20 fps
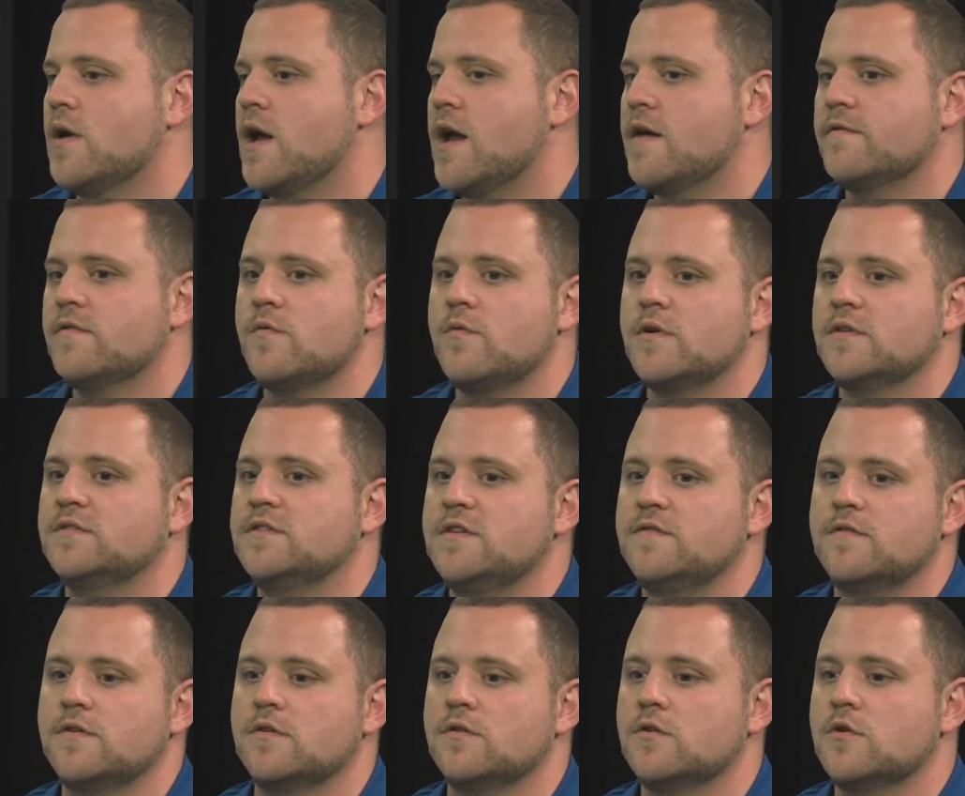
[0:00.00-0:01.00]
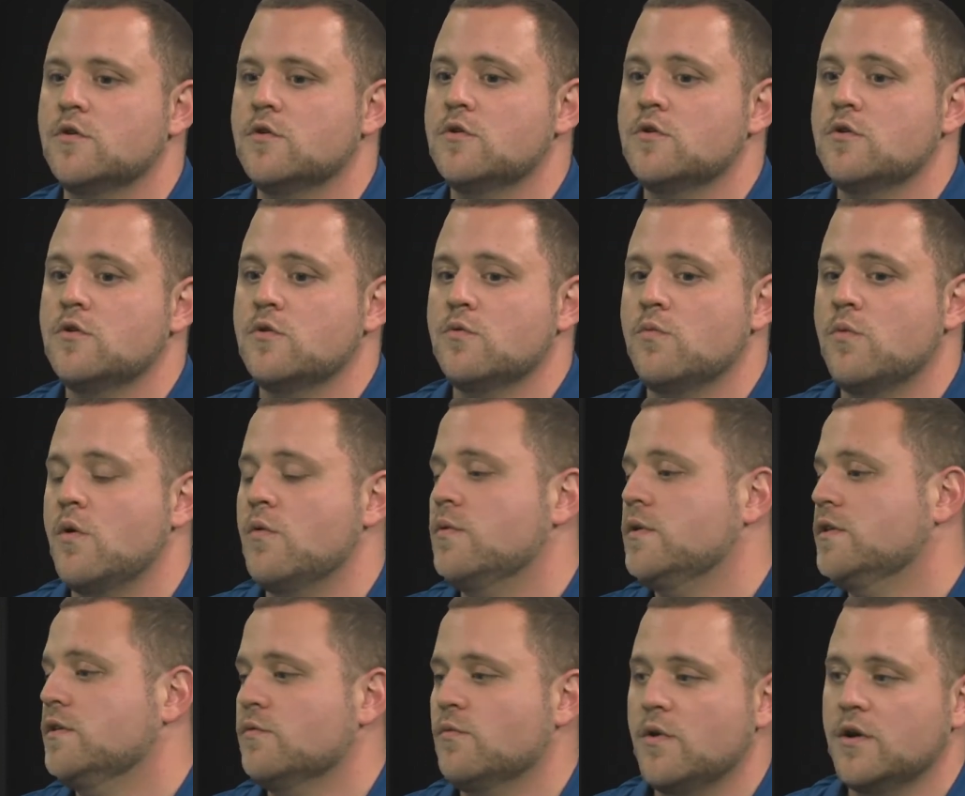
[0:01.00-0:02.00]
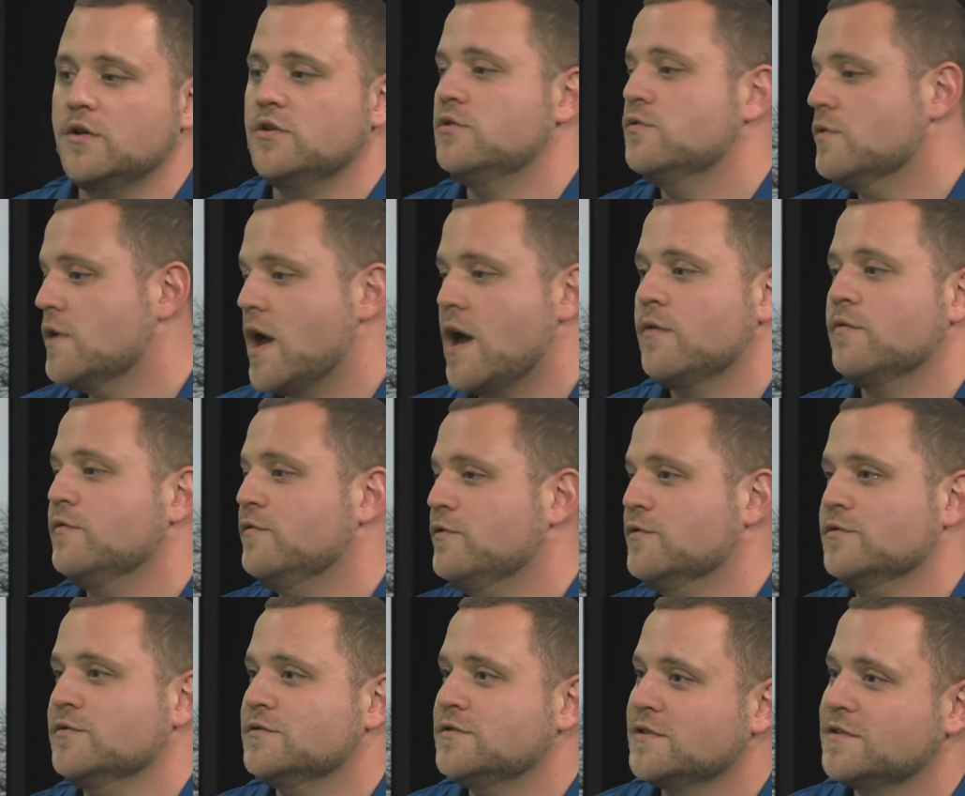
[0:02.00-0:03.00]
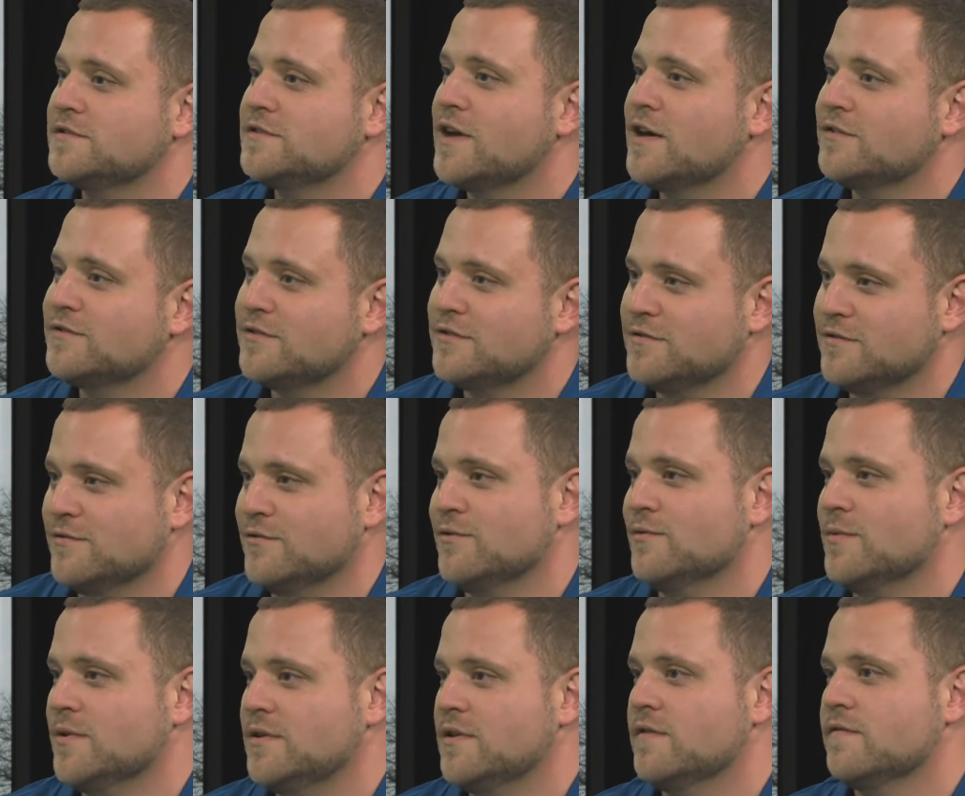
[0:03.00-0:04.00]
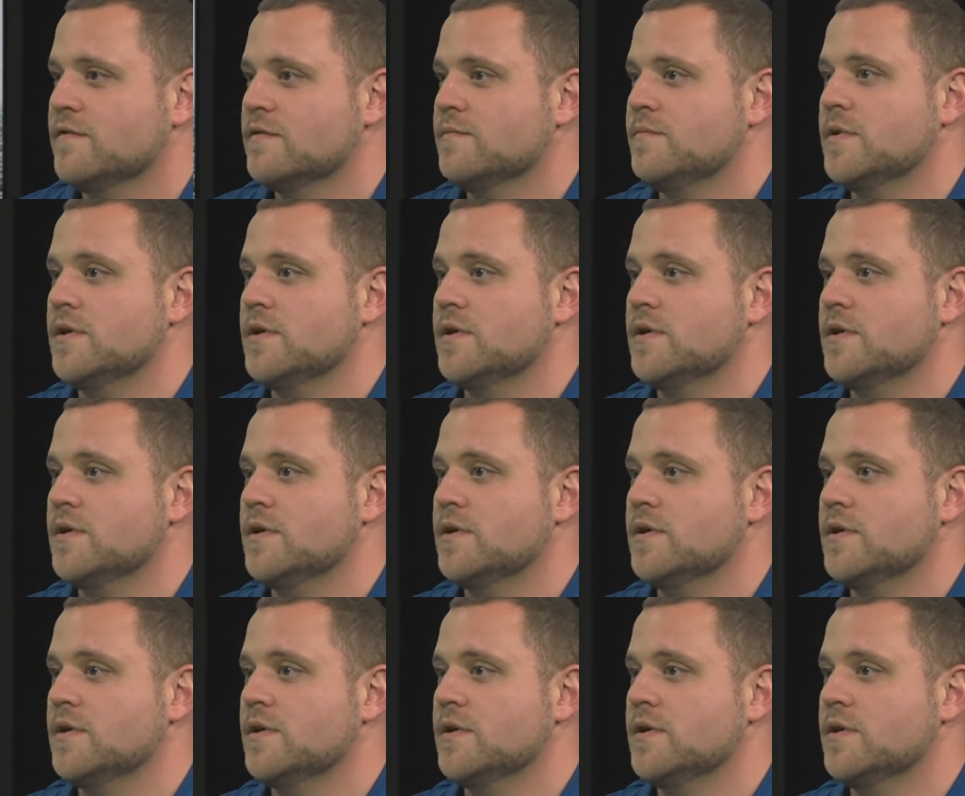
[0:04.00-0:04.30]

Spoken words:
Everyone's, even what you and I would view as success, is a little bit different.